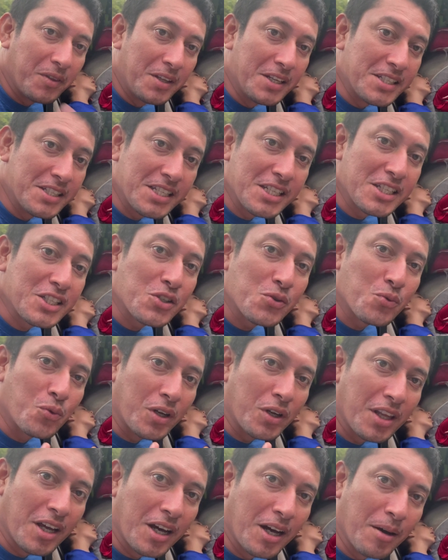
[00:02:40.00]
This is what
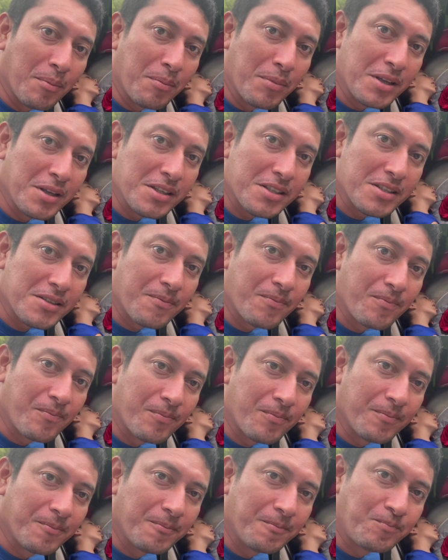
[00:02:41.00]
happens
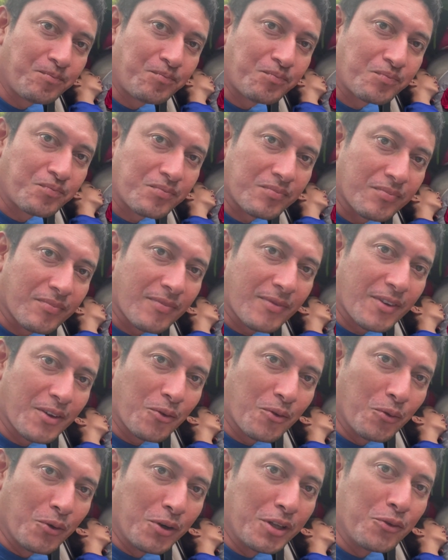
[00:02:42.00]

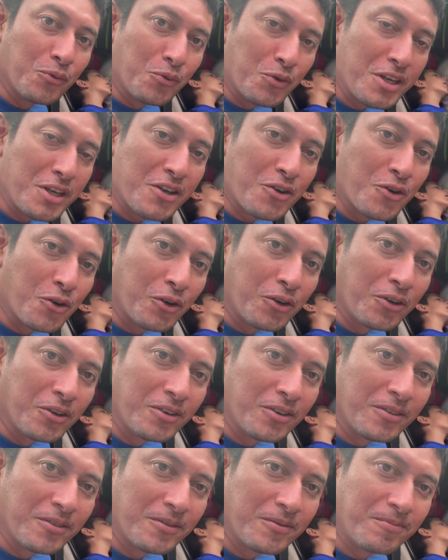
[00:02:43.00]
when we go
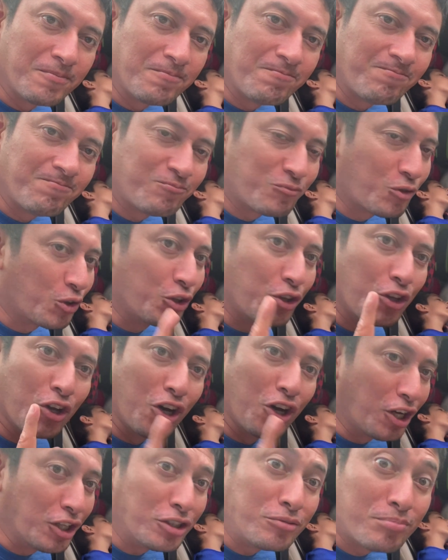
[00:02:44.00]
on
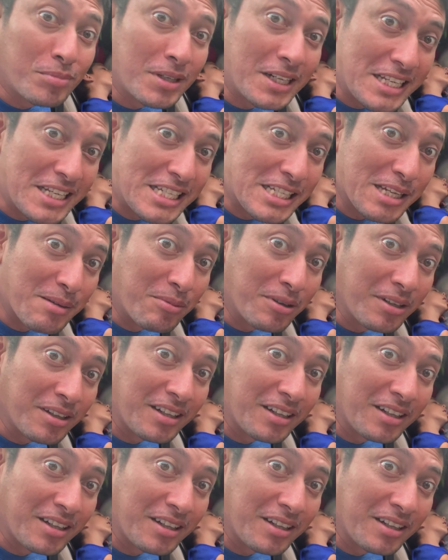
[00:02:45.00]
unbelievable